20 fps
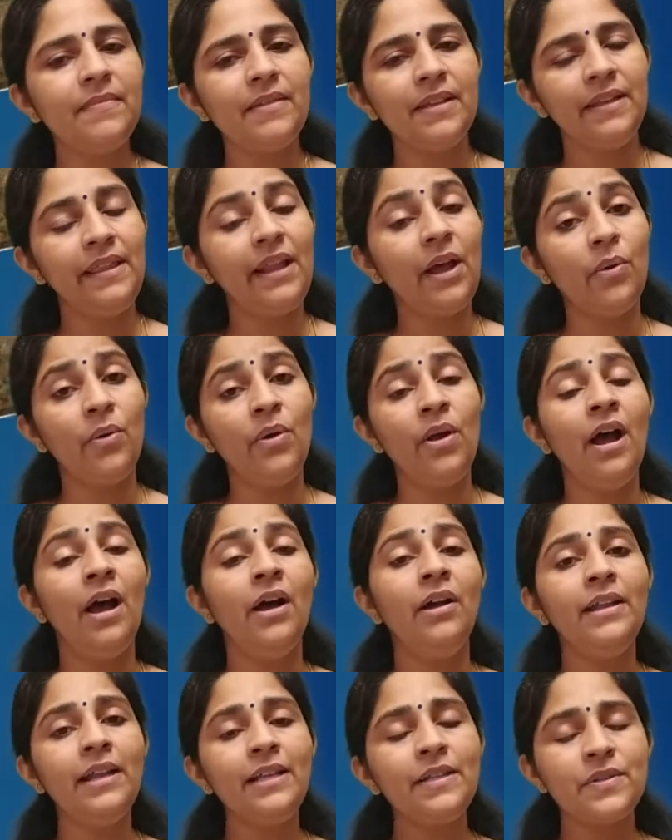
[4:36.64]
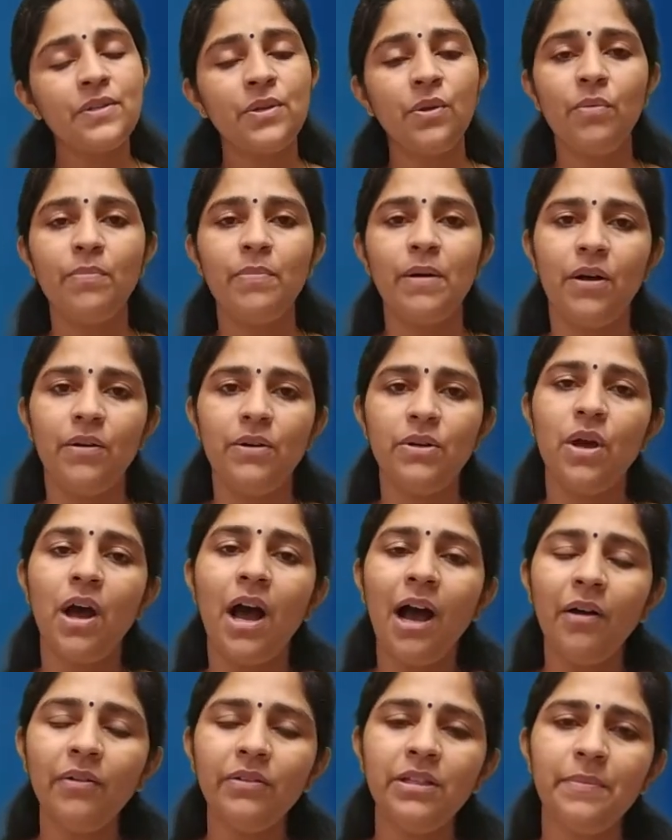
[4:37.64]
Now let's know about
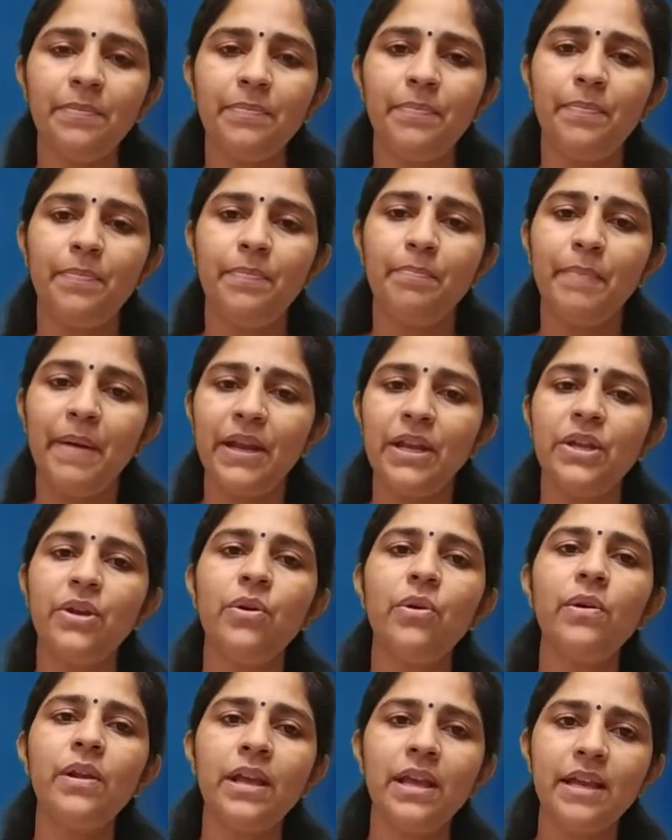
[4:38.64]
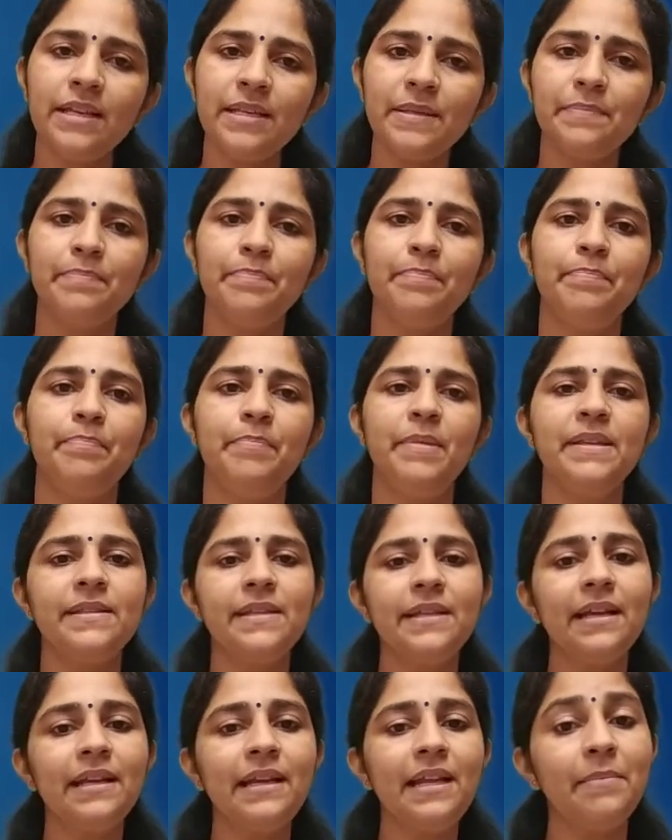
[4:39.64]
how the manure is
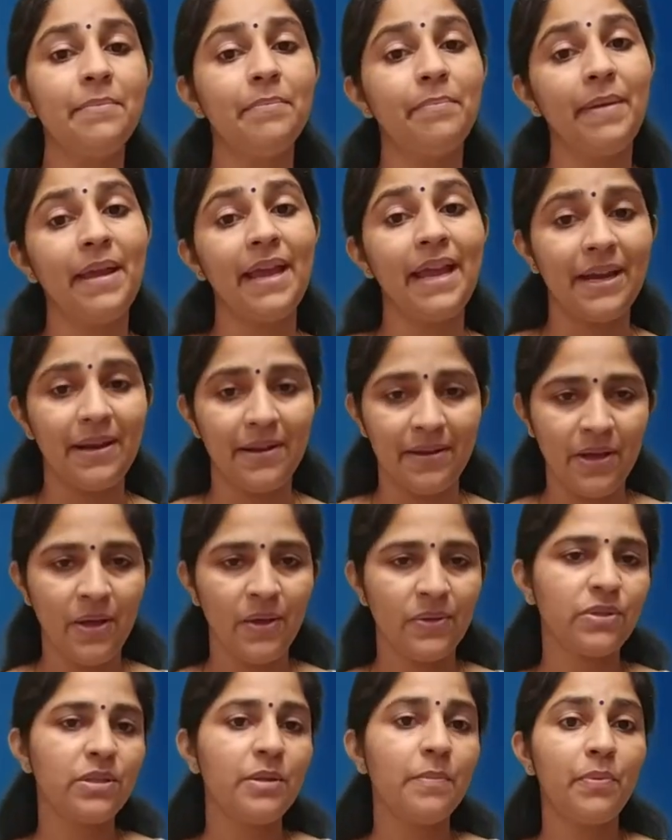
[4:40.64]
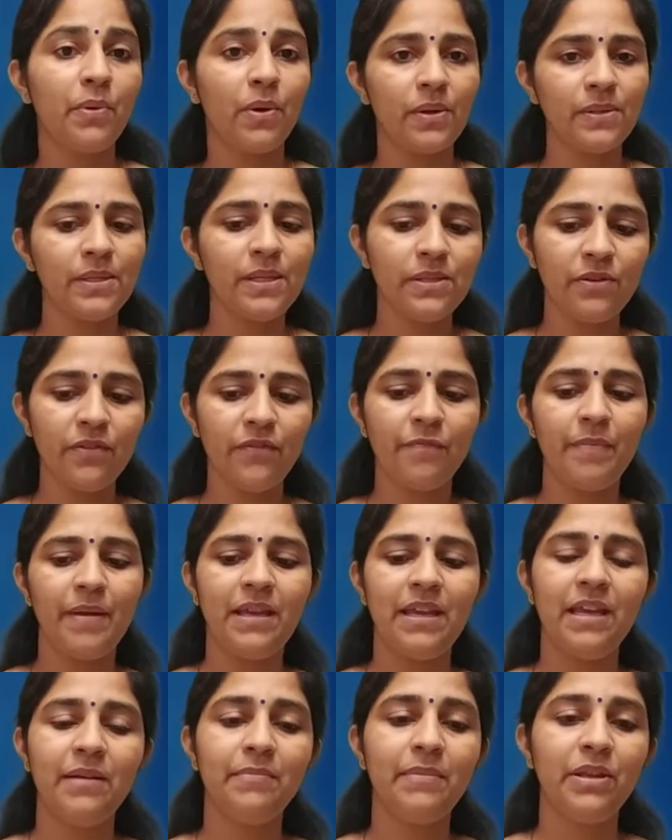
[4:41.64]
basically made. So the process of
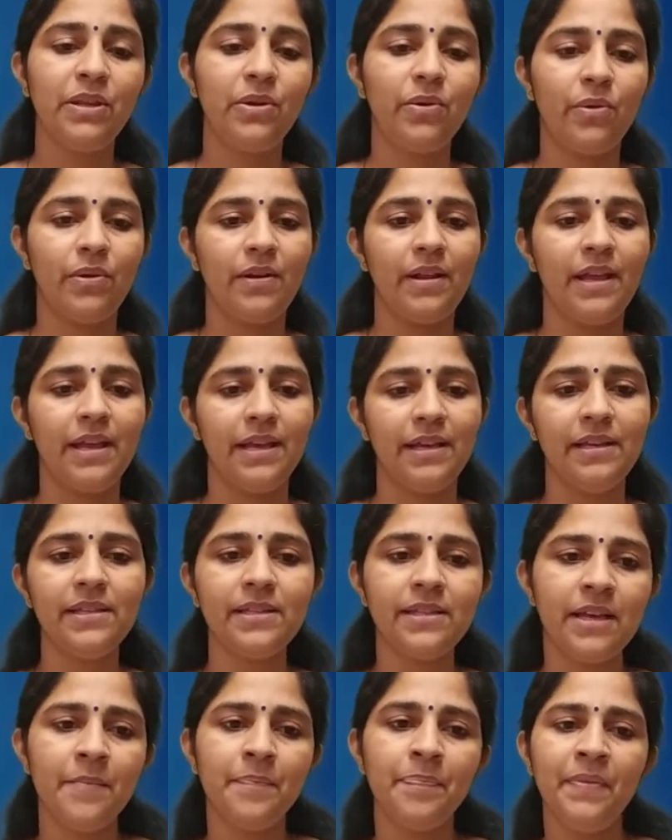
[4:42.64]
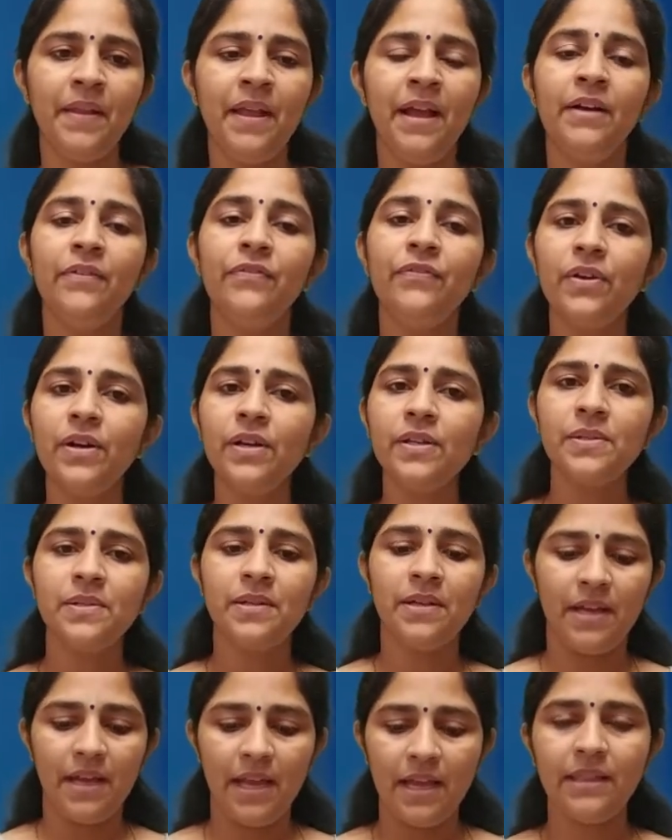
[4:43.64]
making manure is,
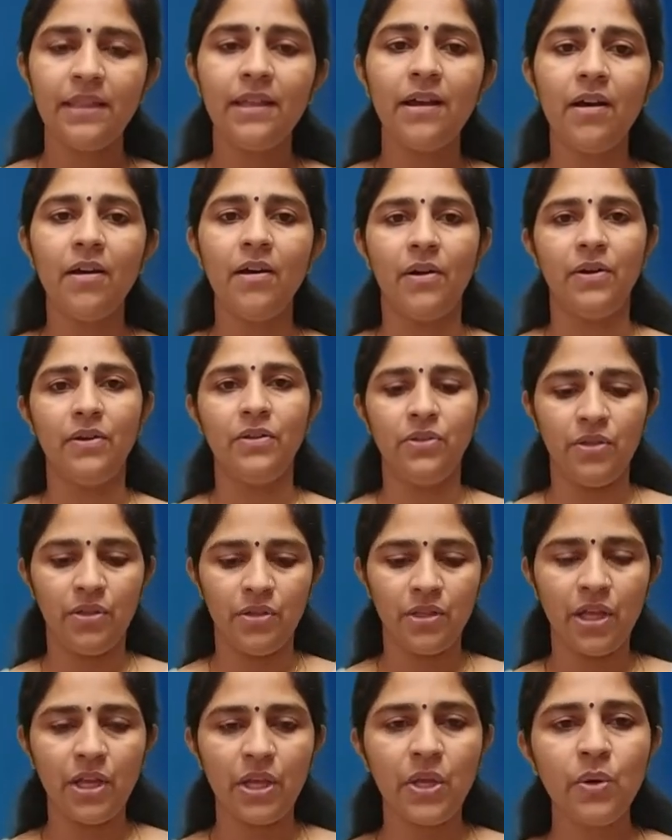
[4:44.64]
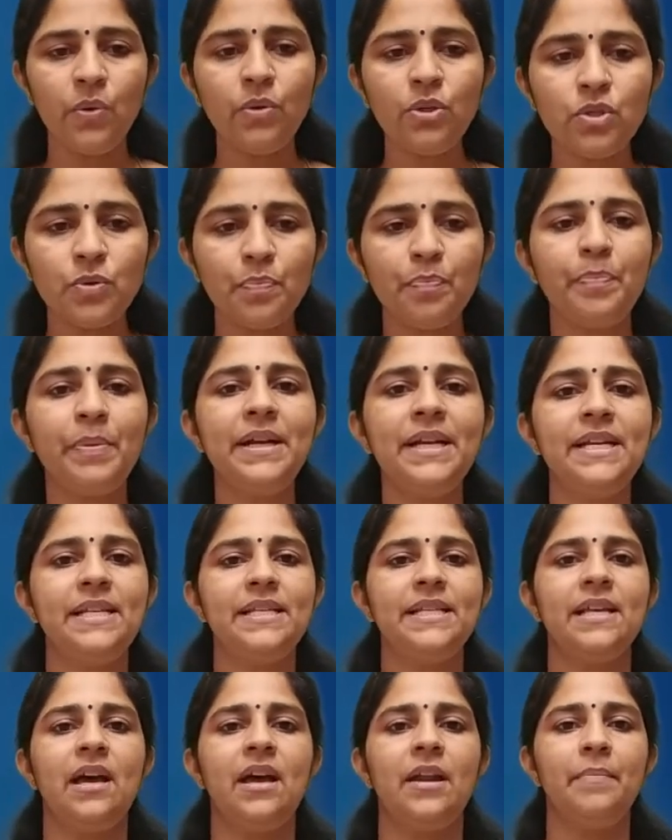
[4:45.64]
first in the earth the huge
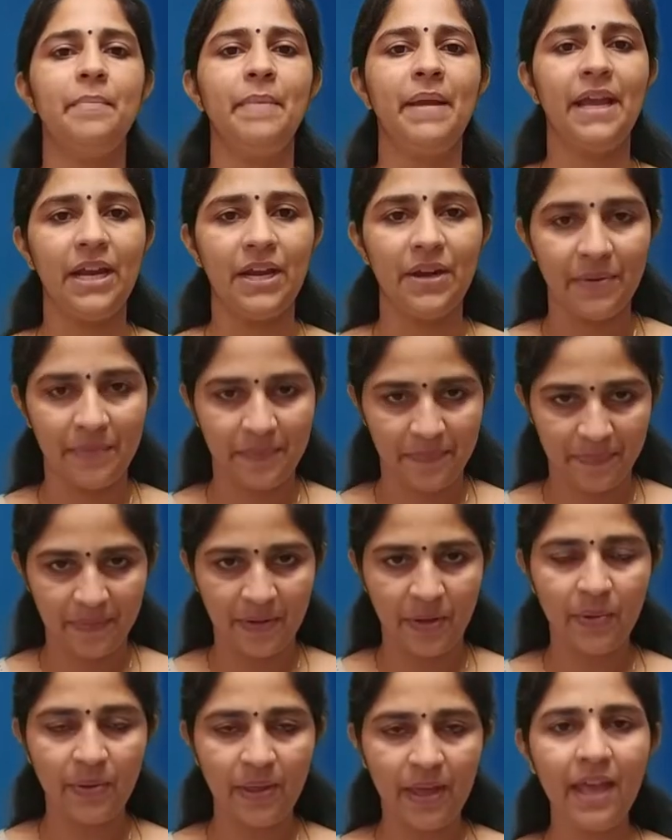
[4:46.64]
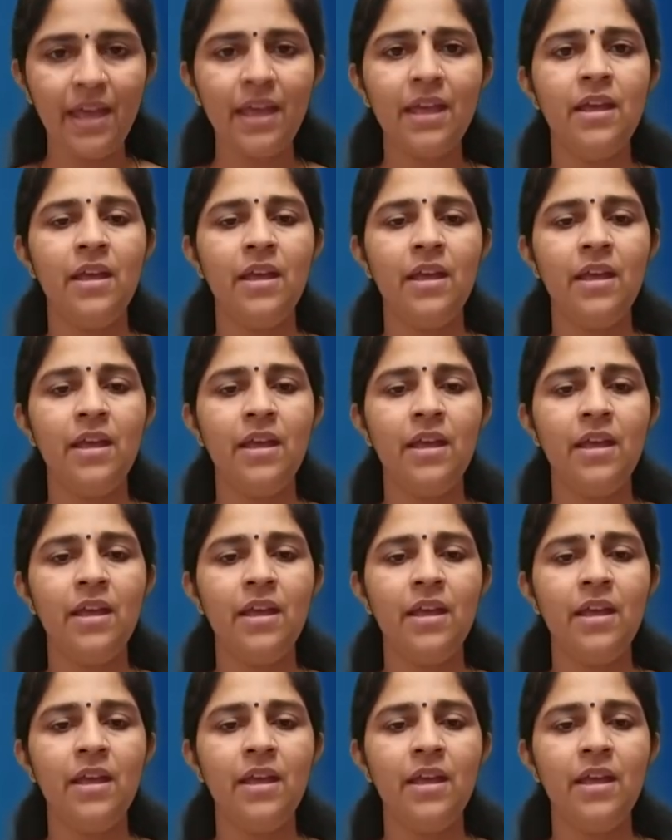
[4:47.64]
pits are made. Okay,